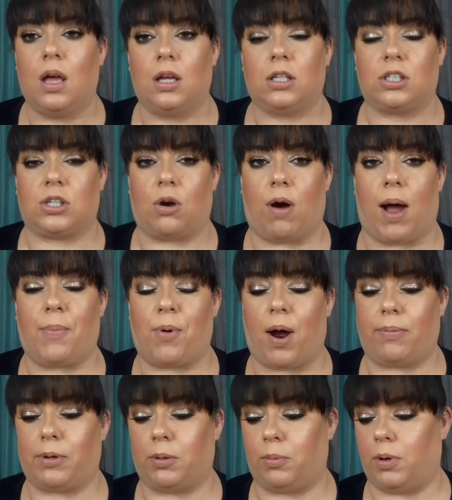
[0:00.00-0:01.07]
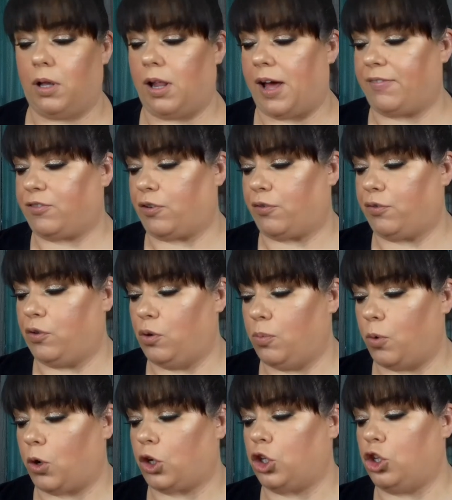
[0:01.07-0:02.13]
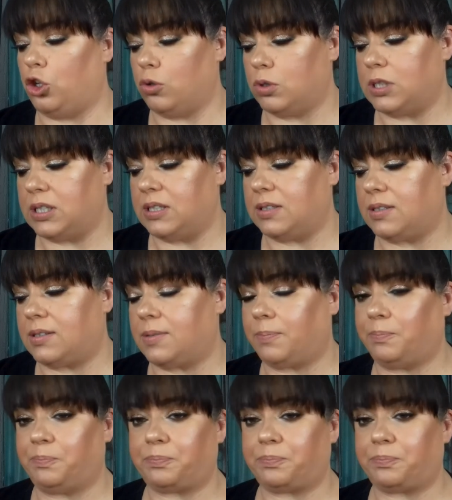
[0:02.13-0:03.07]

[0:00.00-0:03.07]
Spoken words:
So I probably will after a few more uses,